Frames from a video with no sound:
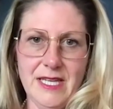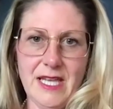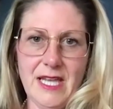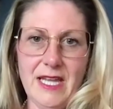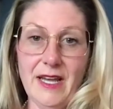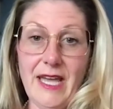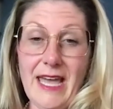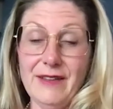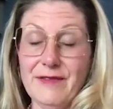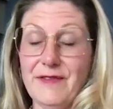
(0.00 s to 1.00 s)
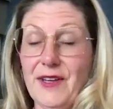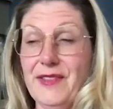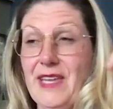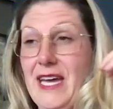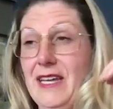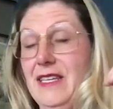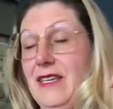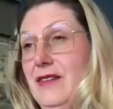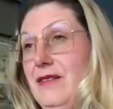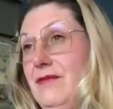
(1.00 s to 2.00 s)
And I hadn't felt that
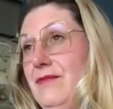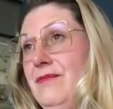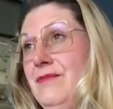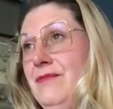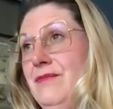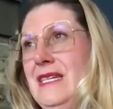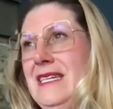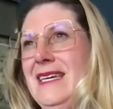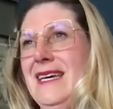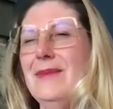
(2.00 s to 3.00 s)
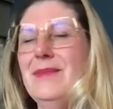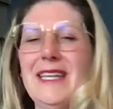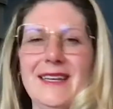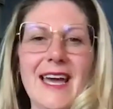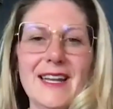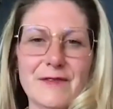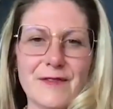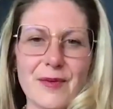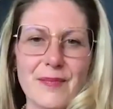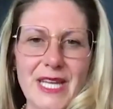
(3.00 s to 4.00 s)
I mean, I'd had it
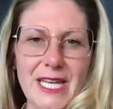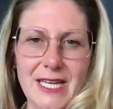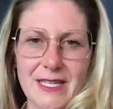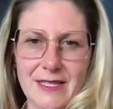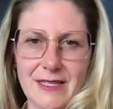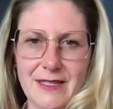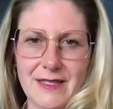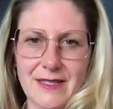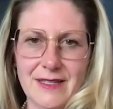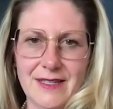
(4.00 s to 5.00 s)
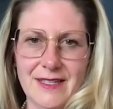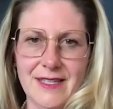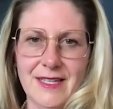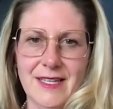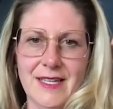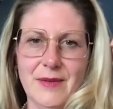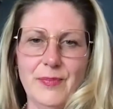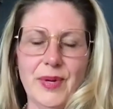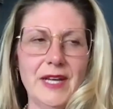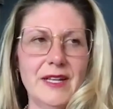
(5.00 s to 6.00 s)
for a minute,
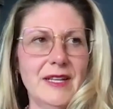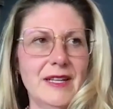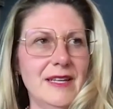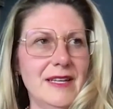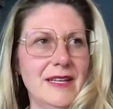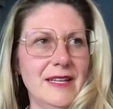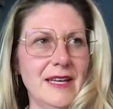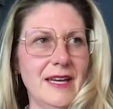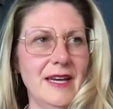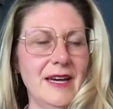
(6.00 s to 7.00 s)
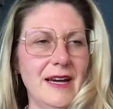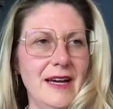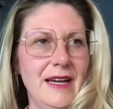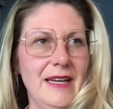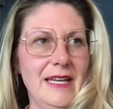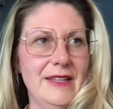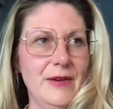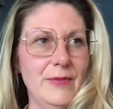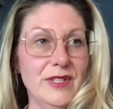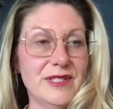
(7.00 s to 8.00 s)
but and
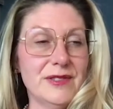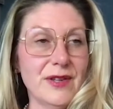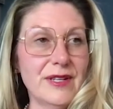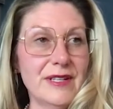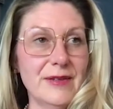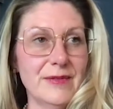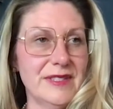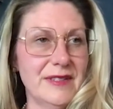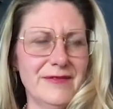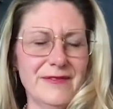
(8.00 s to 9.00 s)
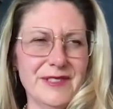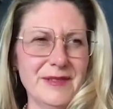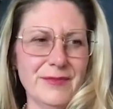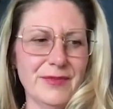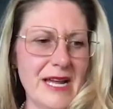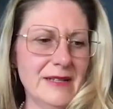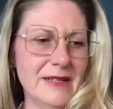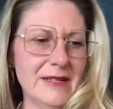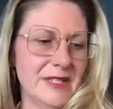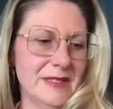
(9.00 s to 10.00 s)
what started it was that for some
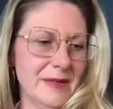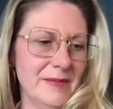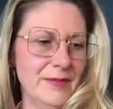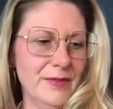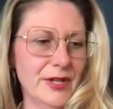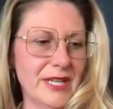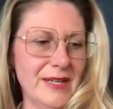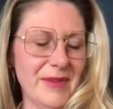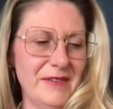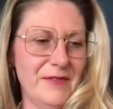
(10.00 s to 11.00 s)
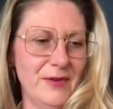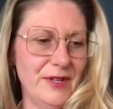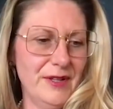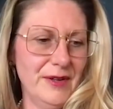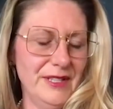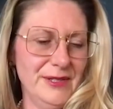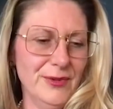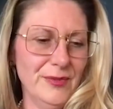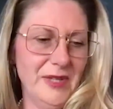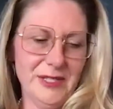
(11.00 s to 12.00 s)
random reason, I'm looking in my phone at all these
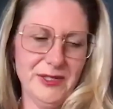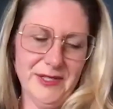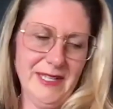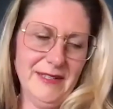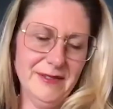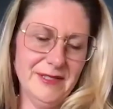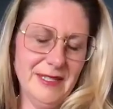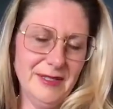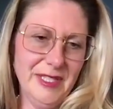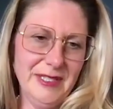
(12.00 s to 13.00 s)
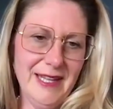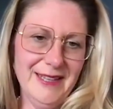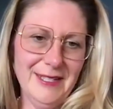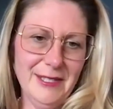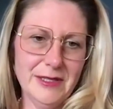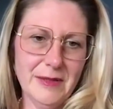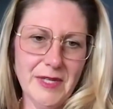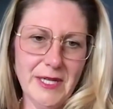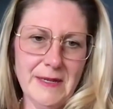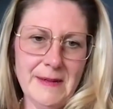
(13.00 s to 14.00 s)
old pictures, I don't know, sentimentality or something.